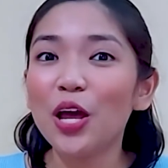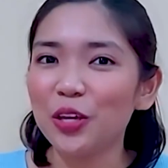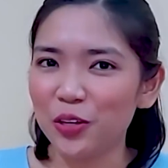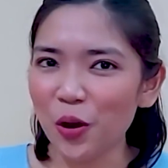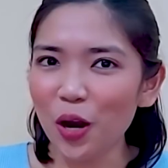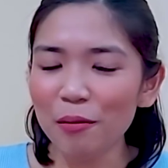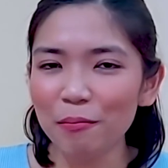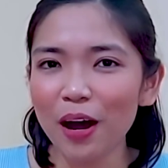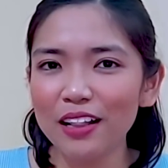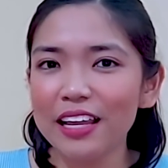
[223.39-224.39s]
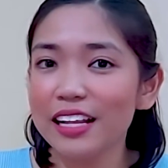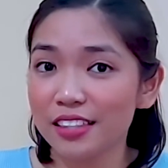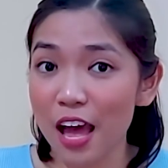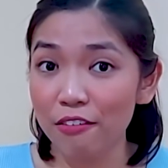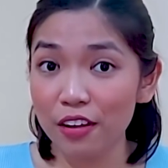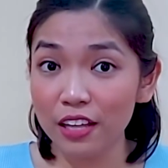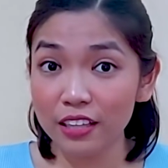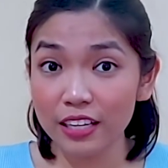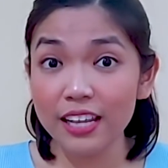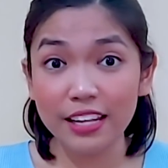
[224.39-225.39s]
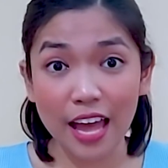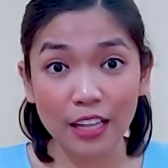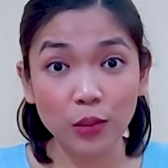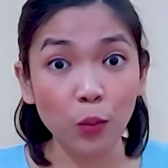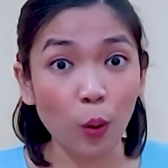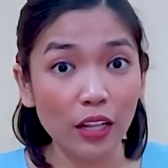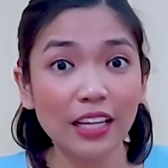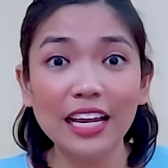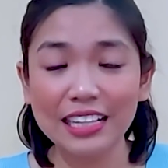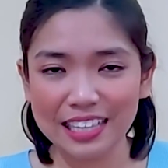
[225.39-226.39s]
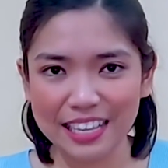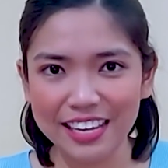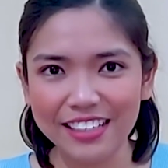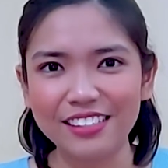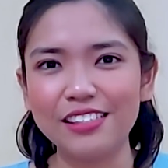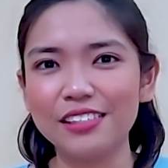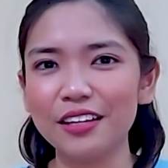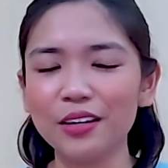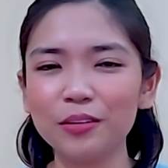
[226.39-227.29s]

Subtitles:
Your body definitely gets what it needs.